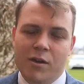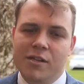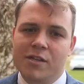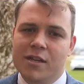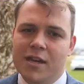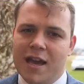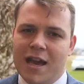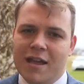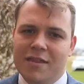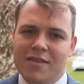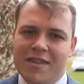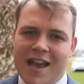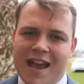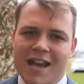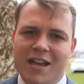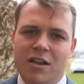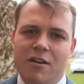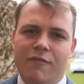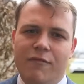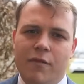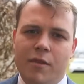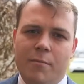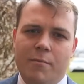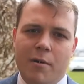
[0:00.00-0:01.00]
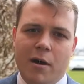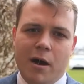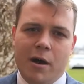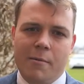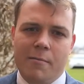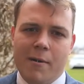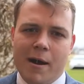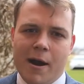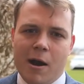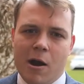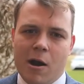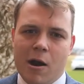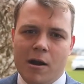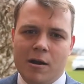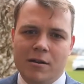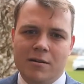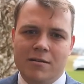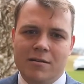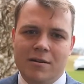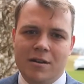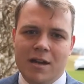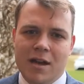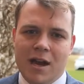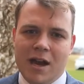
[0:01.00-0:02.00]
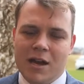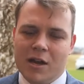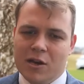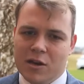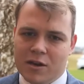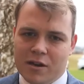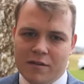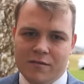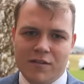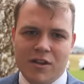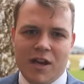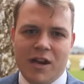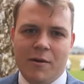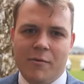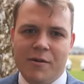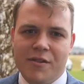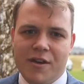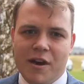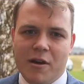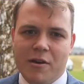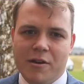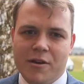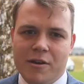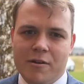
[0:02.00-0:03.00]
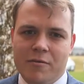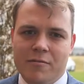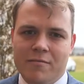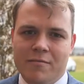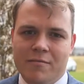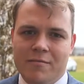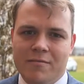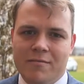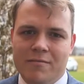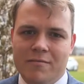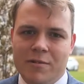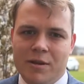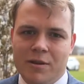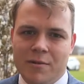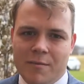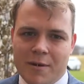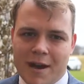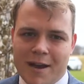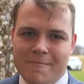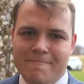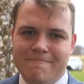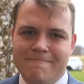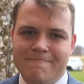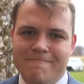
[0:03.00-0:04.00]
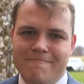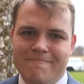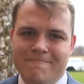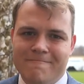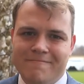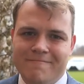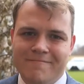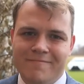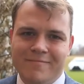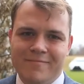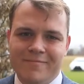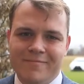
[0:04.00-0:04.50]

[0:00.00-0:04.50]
Once again, thank you from the bottom of my heart. I couldn't have done it without you. Goodbye.